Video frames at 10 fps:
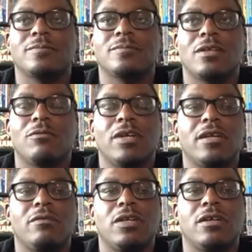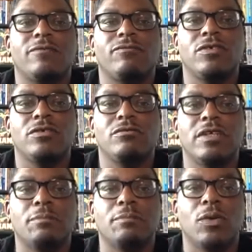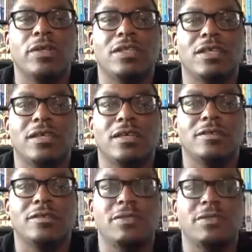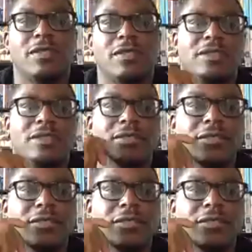What are a few important things, particularly